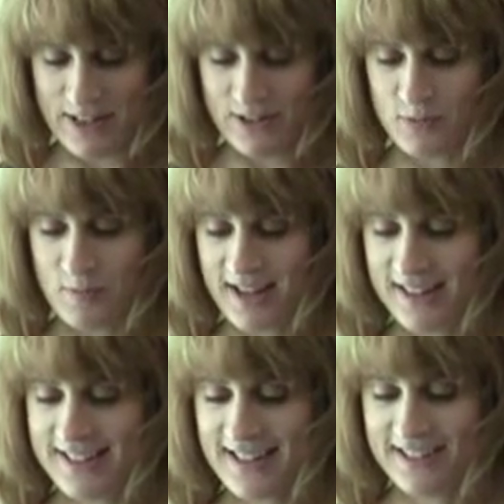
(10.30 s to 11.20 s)

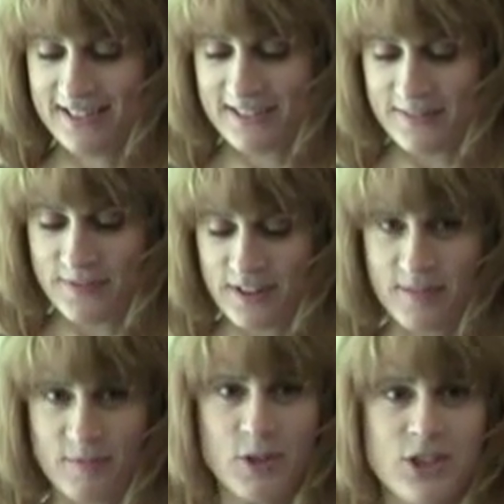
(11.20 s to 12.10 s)
melodramatic title,
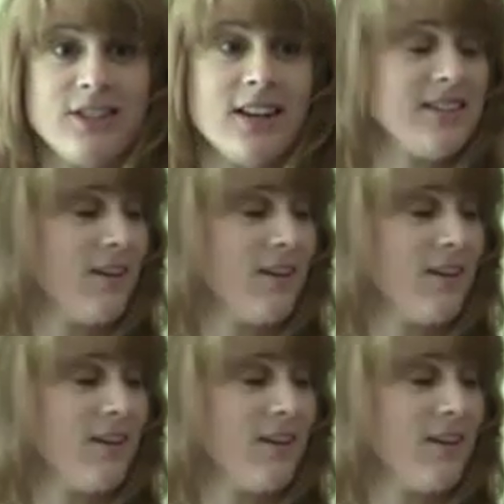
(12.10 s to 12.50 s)
which does,